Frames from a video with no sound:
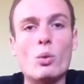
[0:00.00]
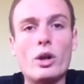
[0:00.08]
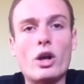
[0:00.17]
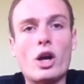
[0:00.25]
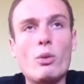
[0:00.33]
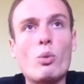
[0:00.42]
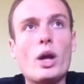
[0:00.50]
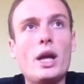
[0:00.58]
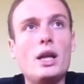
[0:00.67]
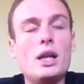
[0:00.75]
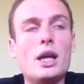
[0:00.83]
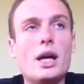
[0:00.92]
When I
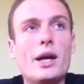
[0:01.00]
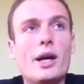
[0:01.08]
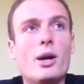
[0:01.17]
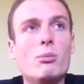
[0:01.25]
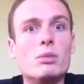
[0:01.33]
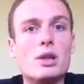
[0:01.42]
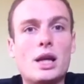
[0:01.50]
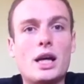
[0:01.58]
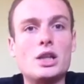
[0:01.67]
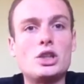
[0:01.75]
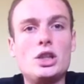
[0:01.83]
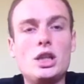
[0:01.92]
went
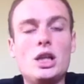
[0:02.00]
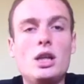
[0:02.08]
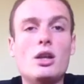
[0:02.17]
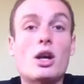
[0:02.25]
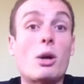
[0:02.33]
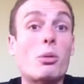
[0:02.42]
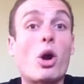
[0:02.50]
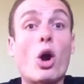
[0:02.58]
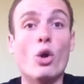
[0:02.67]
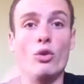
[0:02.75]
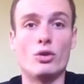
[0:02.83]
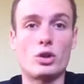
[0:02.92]
last year, I
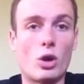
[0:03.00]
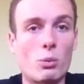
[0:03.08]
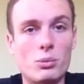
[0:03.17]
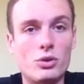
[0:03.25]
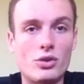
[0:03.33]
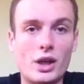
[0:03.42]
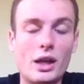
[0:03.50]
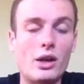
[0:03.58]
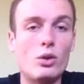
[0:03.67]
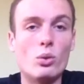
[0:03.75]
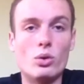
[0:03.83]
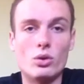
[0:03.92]

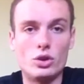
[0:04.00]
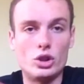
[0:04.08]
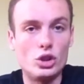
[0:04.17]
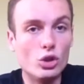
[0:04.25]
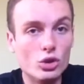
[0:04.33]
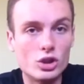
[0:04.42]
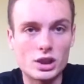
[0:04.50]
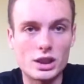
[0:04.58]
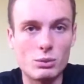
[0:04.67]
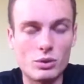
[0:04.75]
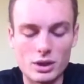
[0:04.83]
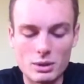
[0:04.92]
overcompensated
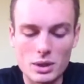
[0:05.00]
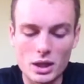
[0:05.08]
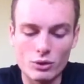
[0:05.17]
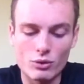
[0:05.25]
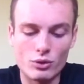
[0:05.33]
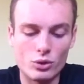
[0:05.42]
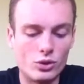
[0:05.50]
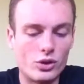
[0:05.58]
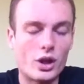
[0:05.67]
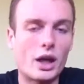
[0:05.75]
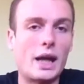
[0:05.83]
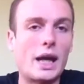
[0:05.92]
hugely with the amount of food
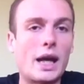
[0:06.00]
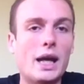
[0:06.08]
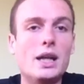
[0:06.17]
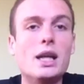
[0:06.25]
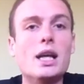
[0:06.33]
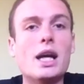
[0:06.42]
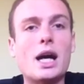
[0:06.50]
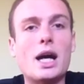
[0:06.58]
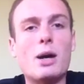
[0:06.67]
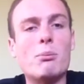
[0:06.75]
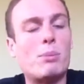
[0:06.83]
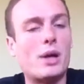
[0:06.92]
that I had,
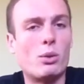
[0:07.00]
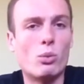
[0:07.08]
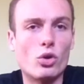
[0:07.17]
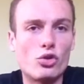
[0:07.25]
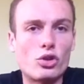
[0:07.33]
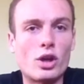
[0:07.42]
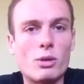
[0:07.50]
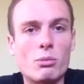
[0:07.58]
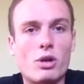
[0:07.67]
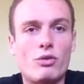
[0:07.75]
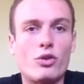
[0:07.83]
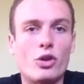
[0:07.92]
but it was kind
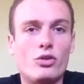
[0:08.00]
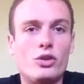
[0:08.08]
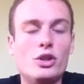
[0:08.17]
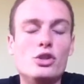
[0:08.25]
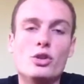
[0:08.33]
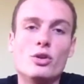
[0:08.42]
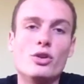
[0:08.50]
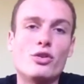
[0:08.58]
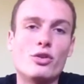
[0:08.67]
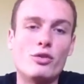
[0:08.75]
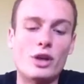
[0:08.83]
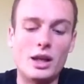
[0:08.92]
of my first
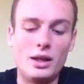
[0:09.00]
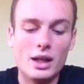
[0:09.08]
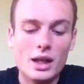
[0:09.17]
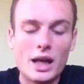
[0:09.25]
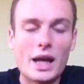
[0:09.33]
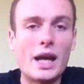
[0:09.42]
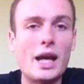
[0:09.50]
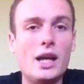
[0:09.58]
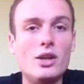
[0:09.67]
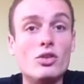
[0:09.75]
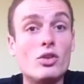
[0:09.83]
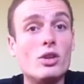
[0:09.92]
endurance event,
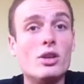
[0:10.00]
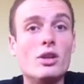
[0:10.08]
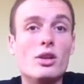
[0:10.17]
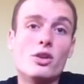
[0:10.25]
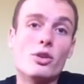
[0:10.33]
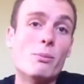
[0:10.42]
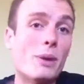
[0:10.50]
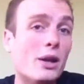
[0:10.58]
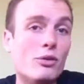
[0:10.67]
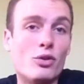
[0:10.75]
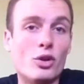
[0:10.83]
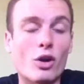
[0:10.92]
and the
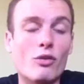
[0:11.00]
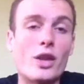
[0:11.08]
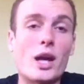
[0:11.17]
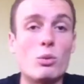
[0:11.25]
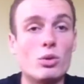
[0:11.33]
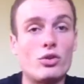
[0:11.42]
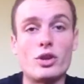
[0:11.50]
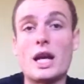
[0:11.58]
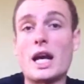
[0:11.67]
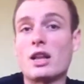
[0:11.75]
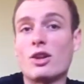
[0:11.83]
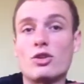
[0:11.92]
benefit of that was that I
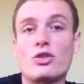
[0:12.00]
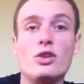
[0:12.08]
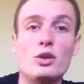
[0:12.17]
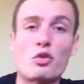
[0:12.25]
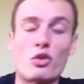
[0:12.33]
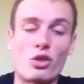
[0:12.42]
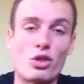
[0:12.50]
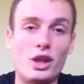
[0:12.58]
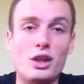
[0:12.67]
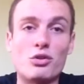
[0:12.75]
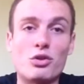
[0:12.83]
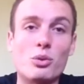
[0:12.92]
had lots of different
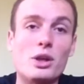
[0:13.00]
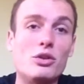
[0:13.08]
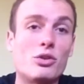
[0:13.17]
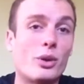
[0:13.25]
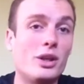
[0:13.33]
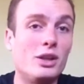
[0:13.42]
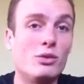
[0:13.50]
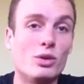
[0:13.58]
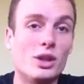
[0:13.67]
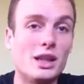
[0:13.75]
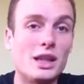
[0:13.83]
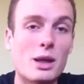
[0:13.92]
things to eat, so I didn't
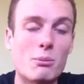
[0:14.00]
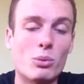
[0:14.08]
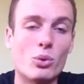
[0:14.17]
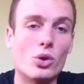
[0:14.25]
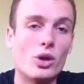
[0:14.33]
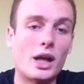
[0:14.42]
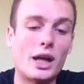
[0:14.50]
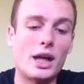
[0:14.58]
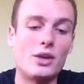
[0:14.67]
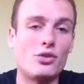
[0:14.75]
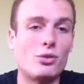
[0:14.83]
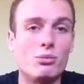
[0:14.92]
really get bored. I
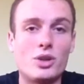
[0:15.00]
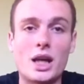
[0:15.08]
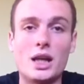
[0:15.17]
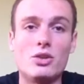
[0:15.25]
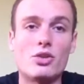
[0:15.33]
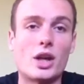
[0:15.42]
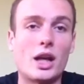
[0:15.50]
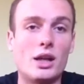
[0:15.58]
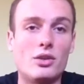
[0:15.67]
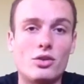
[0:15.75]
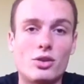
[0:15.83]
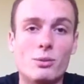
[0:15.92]
had some dates, I
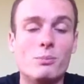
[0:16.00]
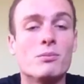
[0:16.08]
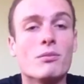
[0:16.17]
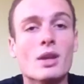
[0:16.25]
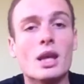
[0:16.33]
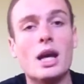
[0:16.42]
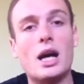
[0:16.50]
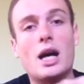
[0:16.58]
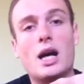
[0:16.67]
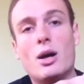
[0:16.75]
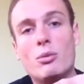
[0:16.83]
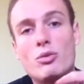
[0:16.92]
had some
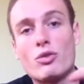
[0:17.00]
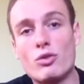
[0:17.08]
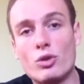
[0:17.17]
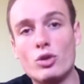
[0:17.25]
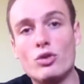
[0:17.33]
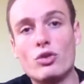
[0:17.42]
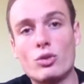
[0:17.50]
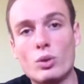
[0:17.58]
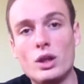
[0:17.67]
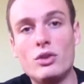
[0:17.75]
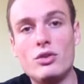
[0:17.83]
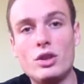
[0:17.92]
fruit
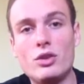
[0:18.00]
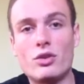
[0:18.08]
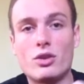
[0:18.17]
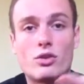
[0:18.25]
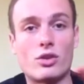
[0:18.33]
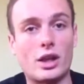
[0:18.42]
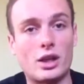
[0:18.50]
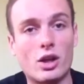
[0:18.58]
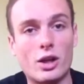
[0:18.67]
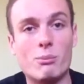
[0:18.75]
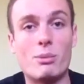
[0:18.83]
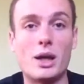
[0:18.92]
squeezies that's like
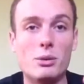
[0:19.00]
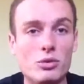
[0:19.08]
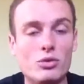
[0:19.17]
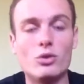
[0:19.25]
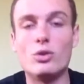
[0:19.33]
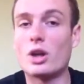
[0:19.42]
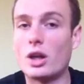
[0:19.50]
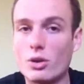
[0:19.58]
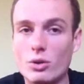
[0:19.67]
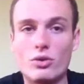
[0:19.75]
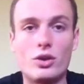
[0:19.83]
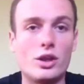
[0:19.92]
kind of baby food. I
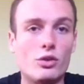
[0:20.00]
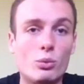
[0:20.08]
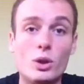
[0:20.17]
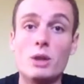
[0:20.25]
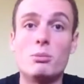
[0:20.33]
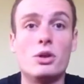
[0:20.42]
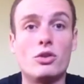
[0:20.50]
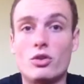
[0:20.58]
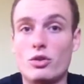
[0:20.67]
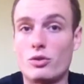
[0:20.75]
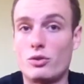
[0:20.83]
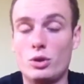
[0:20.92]
know it sounds weird, but it's
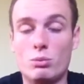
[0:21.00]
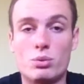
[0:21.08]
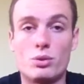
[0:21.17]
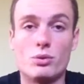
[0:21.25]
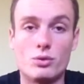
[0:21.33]
just fruit